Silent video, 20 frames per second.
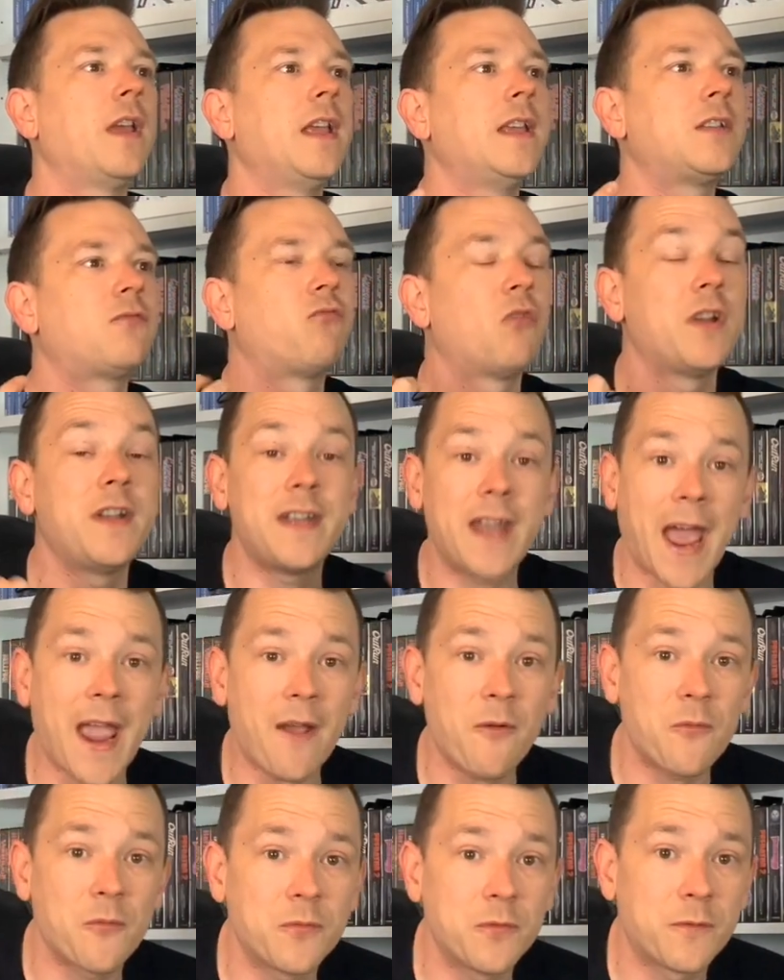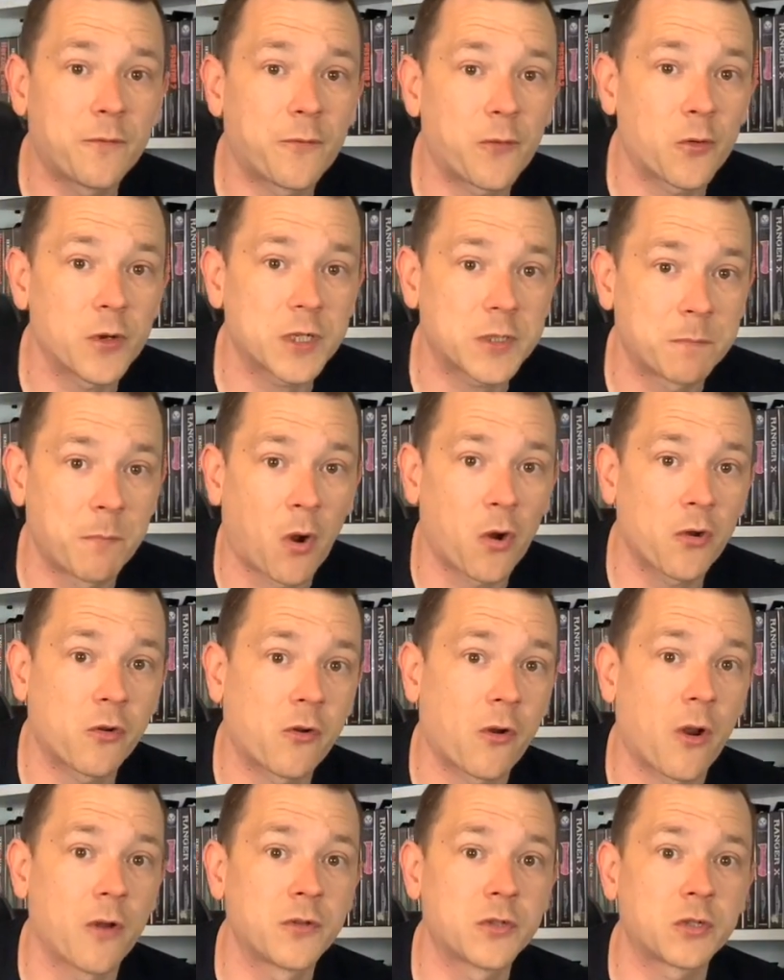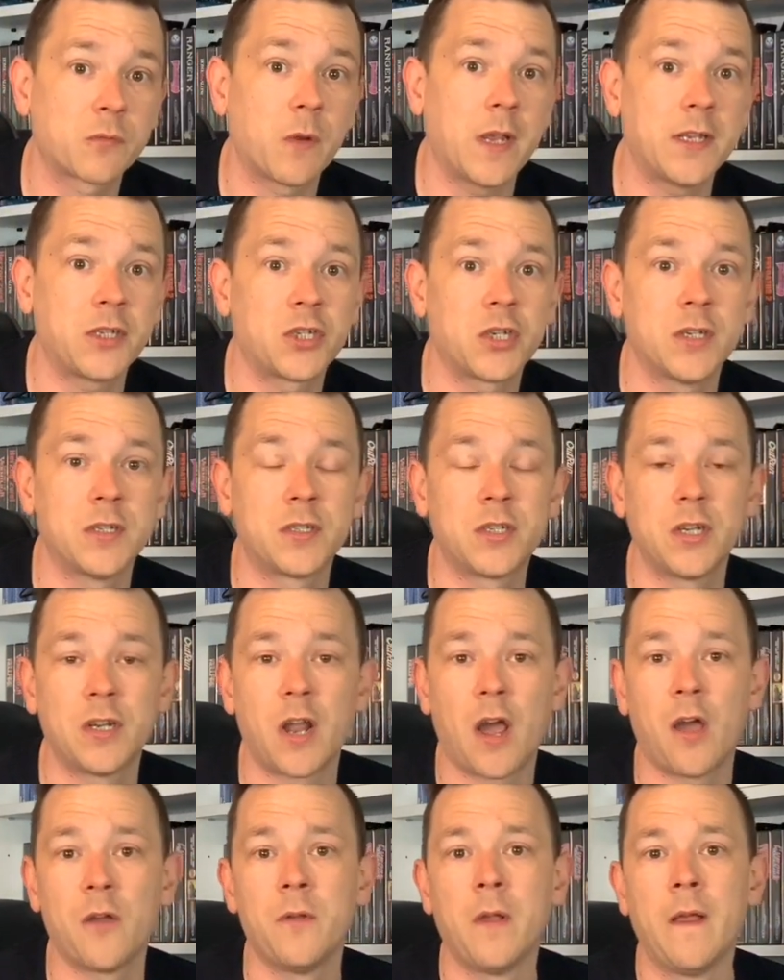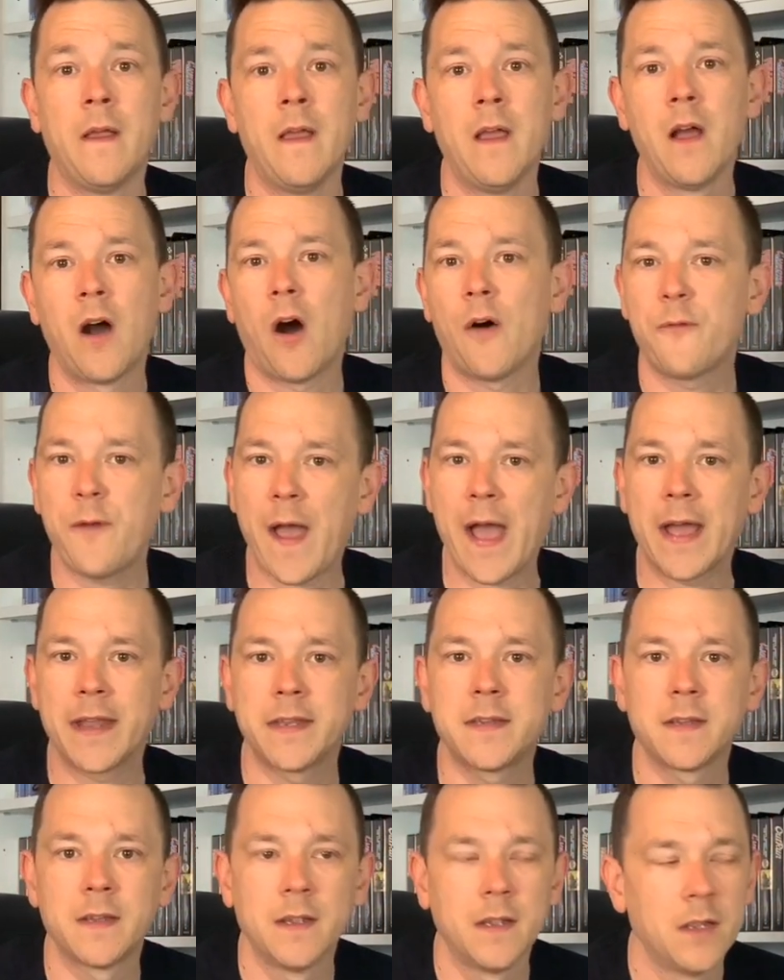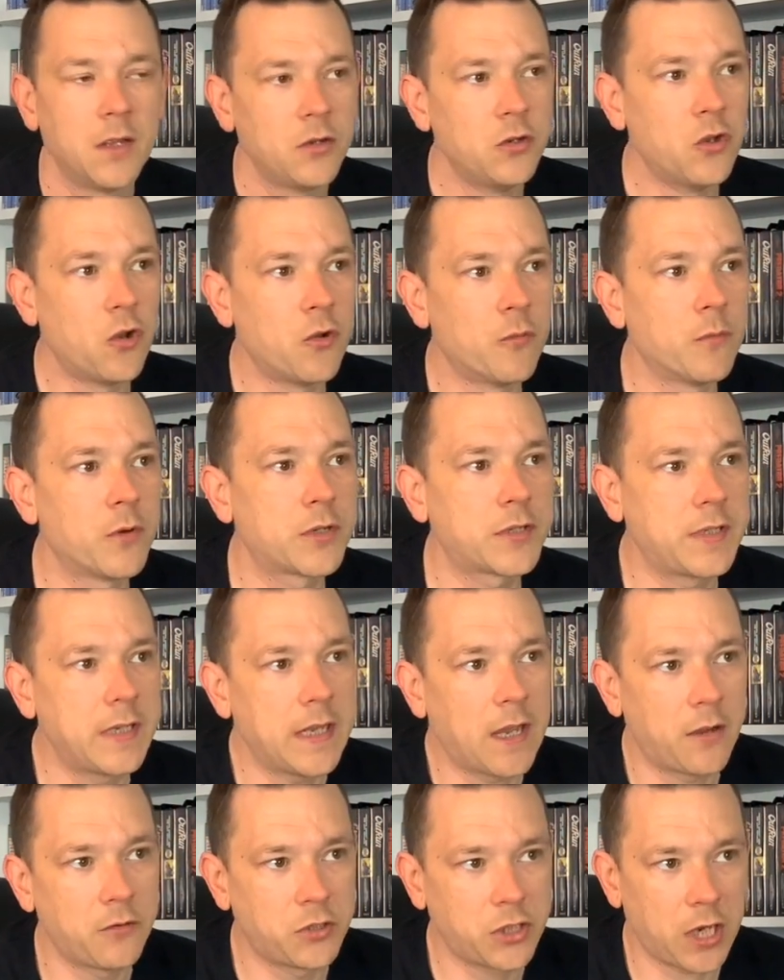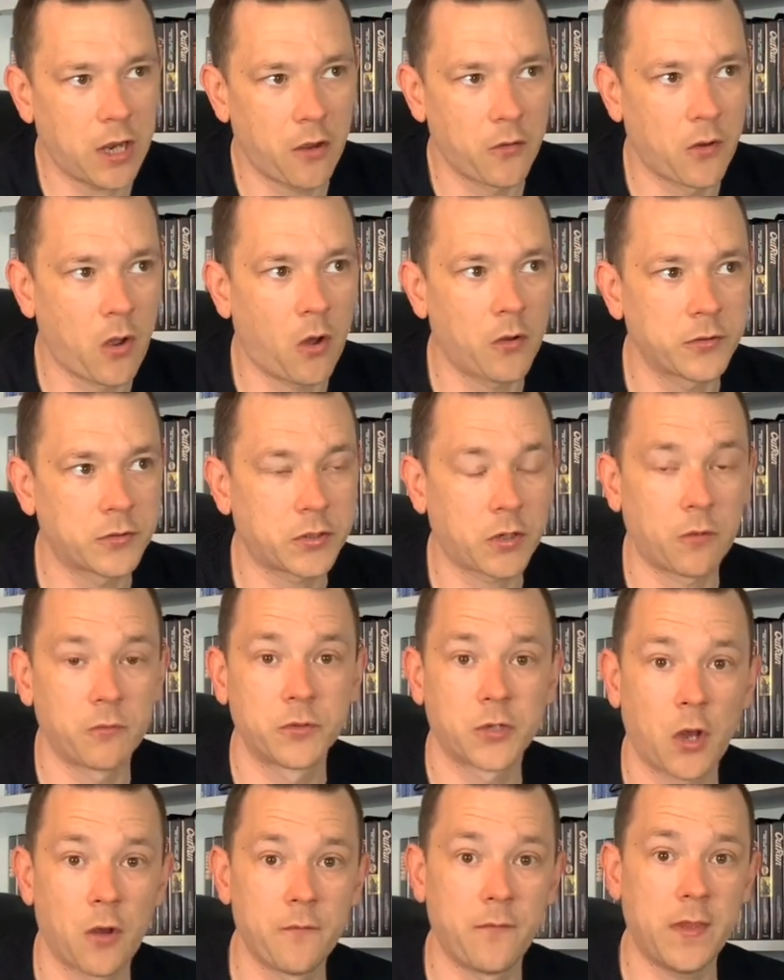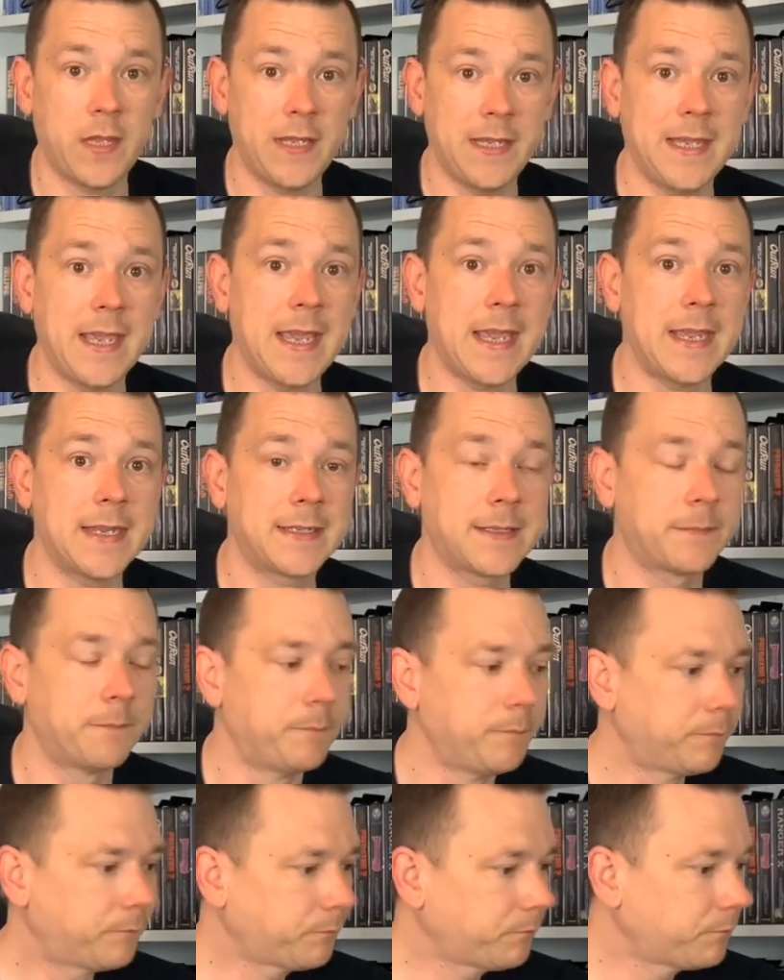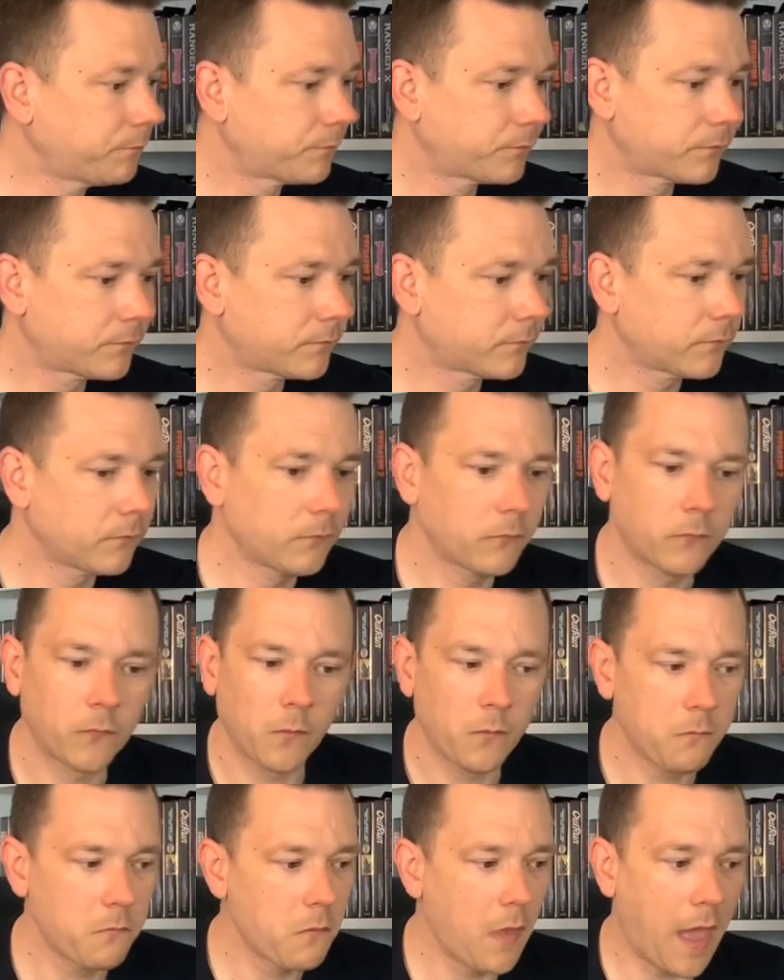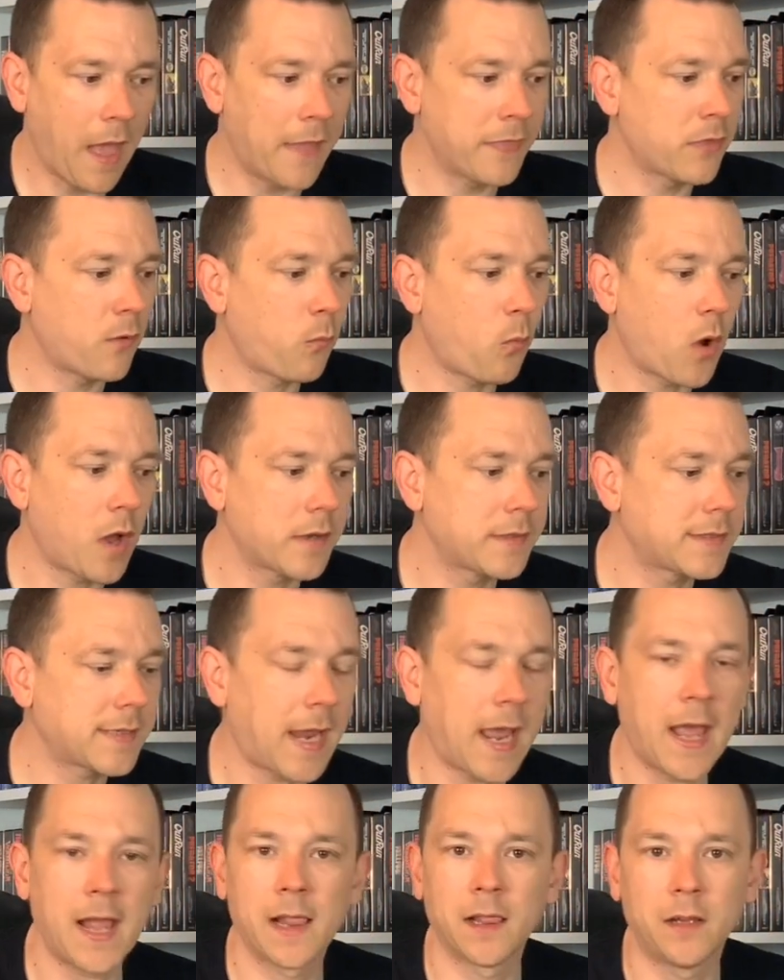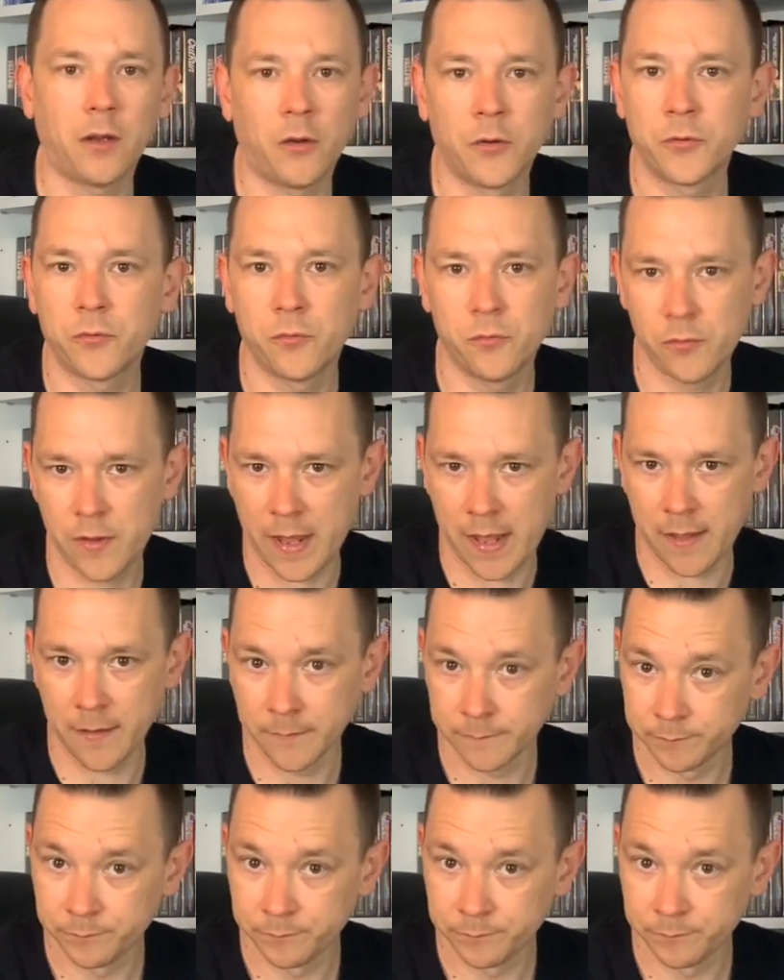renowned for its micro switches. You know, I've had numerous Neo Geo consoles over the years, and the one tell on all their